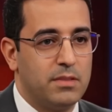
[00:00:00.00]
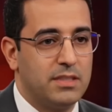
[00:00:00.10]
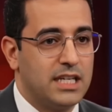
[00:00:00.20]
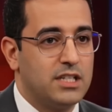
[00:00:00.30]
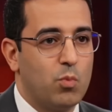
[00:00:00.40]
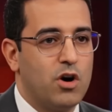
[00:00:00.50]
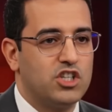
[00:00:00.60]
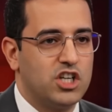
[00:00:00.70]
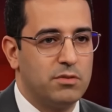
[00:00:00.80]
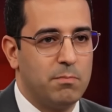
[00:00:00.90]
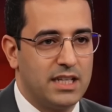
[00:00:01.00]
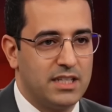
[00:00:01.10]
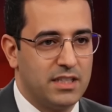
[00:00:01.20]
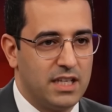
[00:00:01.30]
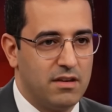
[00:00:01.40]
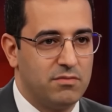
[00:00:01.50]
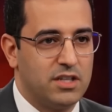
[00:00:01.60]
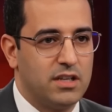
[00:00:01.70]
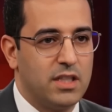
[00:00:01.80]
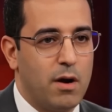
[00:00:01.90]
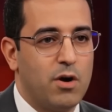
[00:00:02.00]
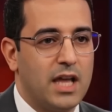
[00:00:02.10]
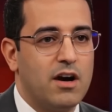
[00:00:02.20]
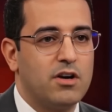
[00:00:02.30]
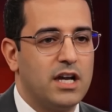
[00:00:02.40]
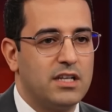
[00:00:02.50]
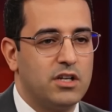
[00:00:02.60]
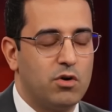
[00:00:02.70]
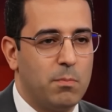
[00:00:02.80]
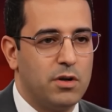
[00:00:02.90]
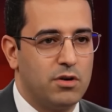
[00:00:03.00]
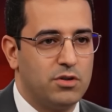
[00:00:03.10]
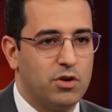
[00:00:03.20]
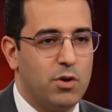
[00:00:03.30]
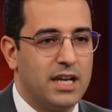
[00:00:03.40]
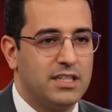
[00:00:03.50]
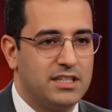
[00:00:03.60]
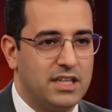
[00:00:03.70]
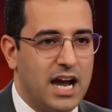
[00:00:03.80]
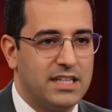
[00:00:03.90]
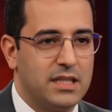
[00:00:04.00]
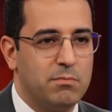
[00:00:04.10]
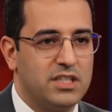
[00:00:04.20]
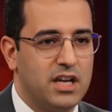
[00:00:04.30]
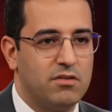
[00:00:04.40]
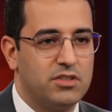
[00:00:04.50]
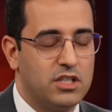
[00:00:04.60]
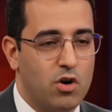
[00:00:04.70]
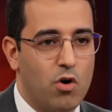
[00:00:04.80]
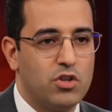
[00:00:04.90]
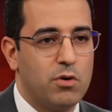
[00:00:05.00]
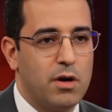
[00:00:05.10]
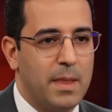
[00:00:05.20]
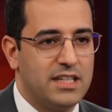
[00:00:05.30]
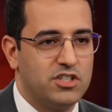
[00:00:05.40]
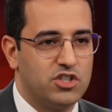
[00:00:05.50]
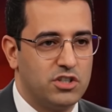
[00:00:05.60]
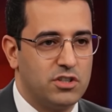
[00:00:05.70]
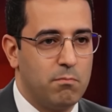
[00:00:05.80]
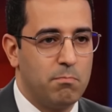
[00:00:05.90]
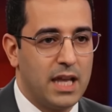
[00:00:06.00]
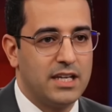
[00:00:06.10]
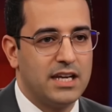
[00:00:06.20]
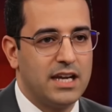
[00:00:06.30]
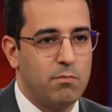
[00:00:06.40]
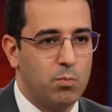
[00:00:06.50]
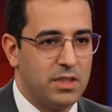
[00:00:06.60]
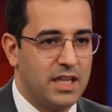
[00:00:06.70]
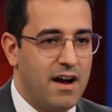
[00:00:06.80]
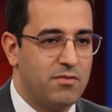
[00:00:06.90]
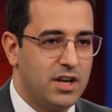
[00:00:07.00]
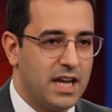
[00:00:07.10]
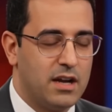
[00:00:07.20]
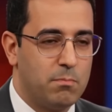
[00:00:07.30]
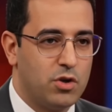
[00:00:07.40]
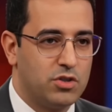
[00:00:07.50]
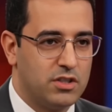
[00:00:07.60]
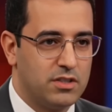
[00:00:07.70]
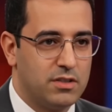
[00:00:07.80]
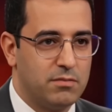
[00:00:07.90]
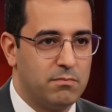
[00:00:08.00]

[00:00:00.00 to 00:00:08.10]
These weren't just petty thieves, they were calculated criminals who had disguised themselves as ordinary passengers, blending in with the everyday commuters.